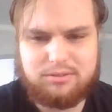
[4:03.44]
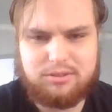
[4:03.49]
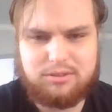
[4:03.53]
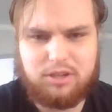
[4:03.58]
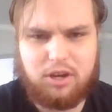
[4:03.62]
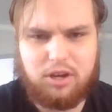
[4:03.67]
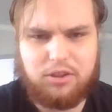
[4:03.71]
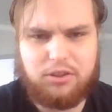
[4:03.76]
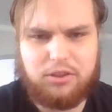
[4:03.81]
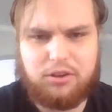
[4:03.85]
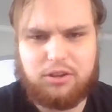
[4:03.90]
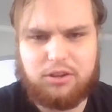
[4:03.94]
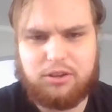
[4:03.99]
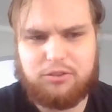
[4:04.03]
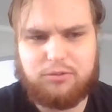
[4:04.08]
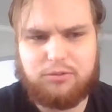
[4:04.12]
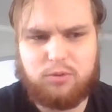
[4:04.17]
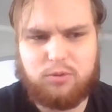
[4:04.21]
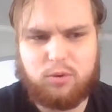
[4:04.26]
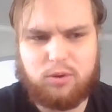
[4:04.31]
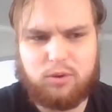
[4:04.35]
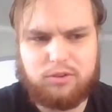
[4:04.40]
on the list
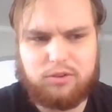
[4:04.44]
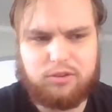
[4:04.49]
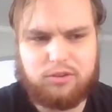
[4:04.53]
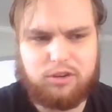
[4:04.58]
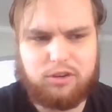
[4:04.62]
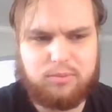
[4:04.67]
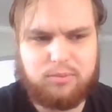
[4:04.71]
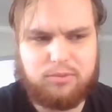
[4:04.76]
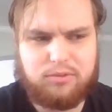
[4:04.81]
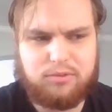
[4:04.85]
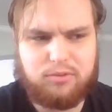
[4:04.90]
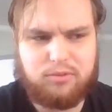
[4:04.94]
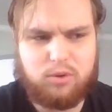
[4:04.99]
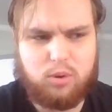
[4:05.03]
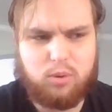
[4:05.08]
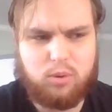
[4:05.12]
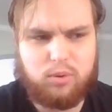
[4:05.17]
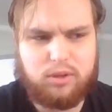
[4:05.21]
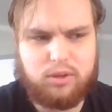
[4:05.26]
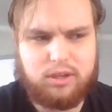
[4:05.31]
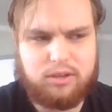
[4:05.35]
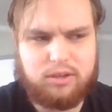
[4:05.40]
for in terms of
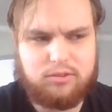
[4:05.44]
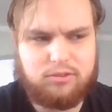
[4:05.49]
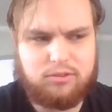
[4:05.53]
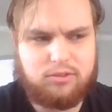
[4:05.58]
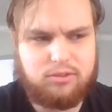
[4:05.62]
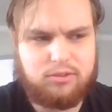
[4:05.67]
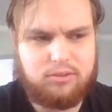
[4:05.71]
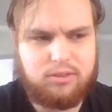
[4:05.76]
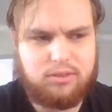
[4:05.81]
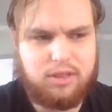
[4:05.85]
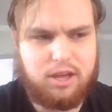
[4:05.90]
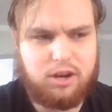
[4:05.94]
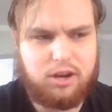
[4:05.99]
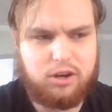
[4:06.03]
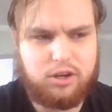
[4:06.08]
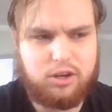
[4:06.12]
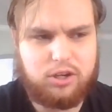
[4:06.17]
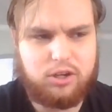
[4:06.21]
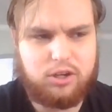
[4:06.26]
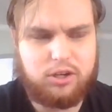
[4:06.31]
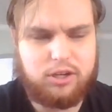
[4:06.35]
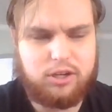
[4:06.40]
goalies that are
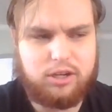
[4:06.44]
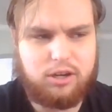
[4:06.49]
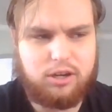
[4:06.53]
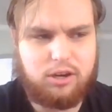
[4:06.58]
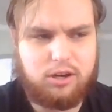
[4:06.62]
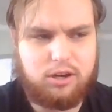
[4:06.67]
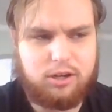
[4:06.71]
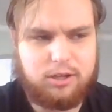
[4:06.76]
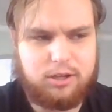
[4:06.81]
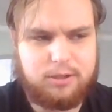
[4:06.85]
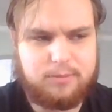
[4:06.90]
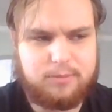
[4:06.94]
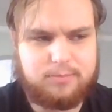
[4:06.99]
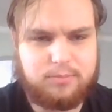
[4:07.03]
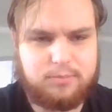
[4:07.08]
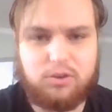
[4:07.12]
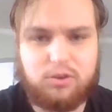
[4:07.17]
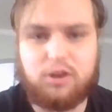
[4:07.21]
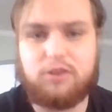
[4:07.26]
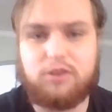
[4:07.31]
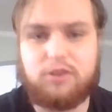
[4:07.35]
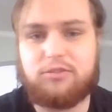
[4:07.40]
good.
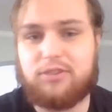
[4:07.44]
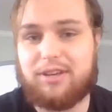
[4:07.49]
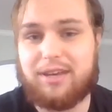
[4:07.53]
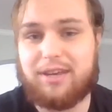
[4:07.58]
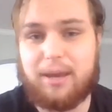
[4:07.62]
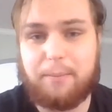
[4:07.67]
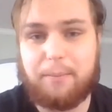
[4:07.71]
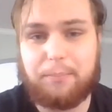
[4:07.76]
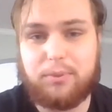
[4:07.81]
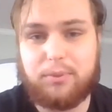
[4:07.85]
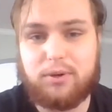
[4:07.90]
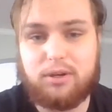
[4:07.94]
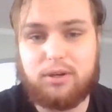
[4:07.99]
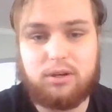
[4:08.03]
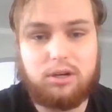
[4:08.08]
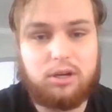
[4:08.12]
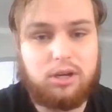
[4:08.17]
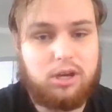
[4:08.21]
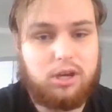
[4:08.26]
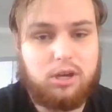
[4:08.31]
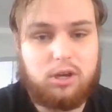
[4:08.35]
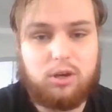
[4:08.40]
Darcy Kuemper,
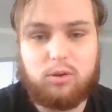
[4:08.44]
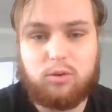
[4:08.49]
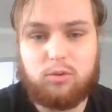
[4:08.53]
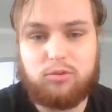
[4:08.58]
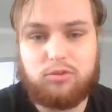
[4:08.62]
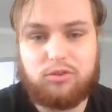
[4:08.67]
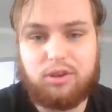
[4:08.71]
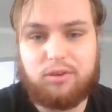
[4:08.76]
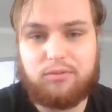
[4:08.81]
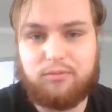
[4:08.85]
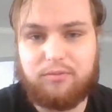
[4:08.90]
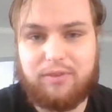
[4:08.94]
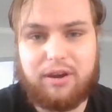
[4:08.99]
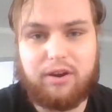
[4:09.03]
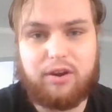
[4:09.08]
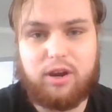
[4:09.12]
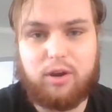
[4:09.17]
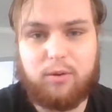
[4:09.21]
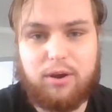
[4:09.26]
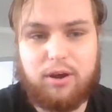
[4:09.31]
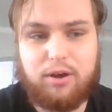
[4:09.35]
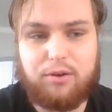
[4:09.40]
who's done
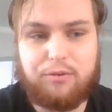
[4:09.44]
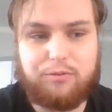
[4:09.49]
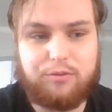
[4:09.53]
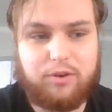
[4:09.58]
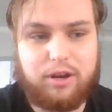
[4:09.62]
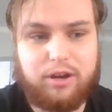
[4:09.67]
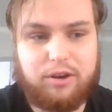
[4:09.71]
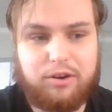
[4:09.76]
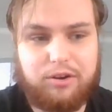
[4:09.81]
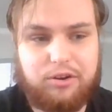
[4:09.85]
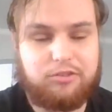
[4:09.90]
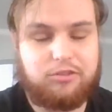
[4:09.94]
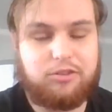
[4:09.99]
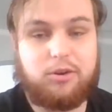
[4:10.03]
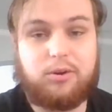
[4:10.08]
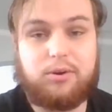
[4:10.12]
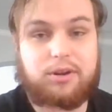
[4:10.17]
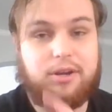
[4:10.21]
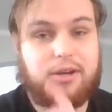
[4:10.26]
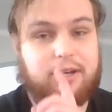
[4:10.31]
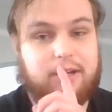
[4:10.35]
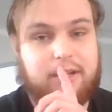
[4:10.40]
very well for
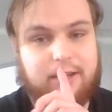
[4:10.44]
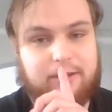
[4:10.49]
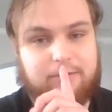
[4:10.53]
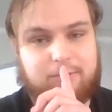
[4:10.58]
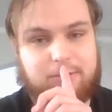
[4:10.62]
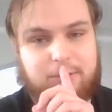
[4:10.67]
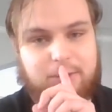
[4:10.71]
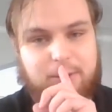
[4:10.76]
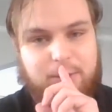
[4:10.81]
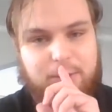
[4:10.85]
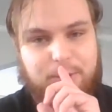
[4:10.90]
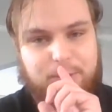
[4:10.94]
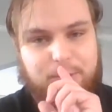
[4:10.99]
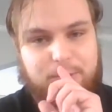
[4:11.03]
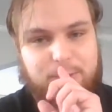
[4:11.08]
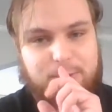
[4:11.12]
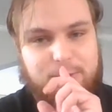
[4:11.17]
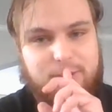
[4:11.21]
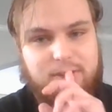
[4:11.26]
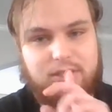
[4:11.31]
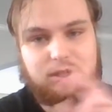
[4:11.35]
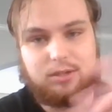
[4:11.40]
Arizona, even
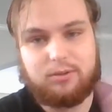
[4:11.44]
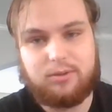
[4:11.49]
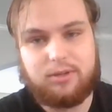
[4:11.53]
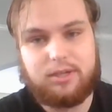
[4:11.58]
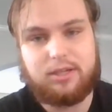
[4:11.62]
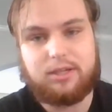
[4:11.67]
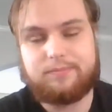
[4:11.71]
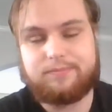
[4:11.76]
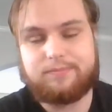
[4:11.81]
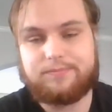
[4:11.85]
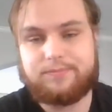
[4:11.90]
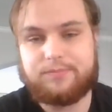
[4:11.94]
though, he